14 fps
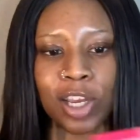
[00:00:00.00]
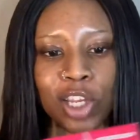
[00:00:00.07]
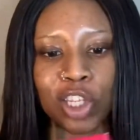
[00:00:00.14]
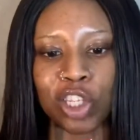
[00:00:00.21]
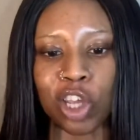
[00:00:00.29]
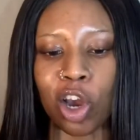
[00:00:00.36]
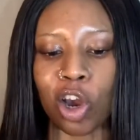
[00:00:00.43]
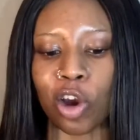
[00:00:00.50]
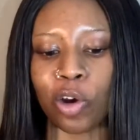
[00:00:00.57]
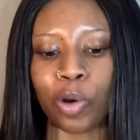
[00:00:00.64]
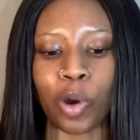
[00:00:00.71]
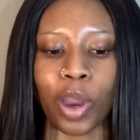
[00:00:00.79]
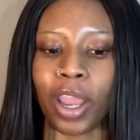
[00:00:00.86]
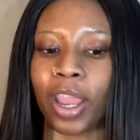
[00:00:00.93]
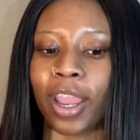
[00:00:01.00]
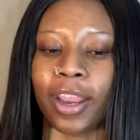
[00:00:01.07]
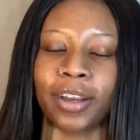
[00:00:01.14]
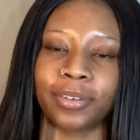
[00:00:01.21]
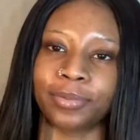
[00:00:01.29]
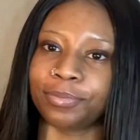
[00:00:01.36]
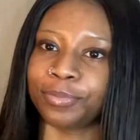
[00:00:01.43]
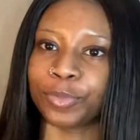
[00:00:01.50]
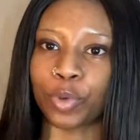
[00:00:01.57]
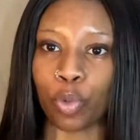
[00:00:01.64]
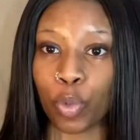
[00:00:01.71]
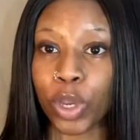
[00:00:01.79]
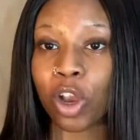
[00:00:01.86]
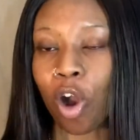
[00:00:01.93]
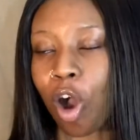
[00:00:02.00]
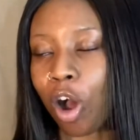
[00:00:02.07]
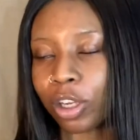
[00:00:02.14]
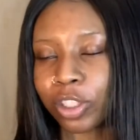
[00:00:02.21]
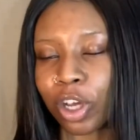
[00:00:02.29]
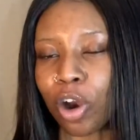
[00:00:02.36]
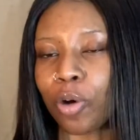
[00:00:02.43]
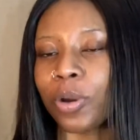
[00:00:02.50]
So we all know